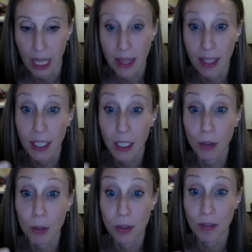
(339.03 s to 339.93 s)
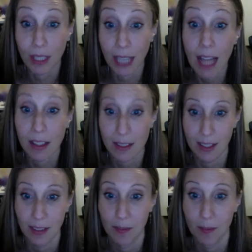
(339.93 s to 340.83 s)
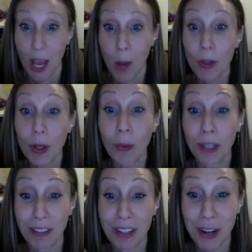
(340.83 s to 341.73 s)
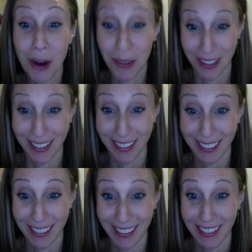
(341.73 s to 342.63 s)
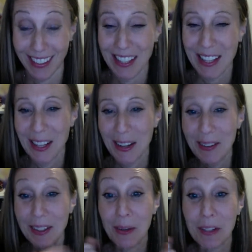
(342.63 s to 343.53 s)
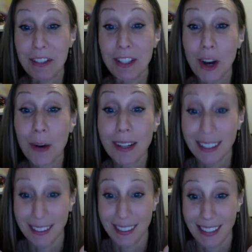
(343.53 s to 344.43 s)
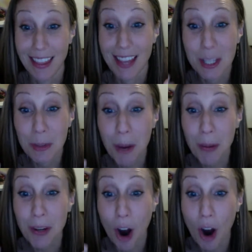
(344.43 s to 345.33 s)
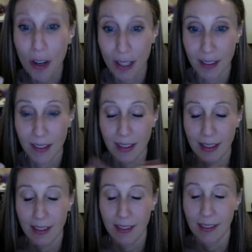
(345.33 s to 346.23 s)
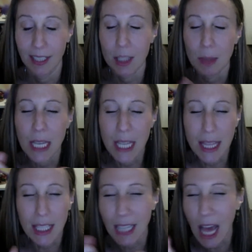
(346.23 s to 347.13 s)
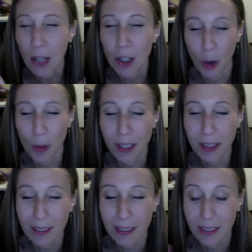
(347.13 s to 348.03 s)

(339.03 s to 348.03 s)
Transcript: the heroes of the galaxy? And we don't even know it. We don't even know it. And that's why we are it. It's in the not knowing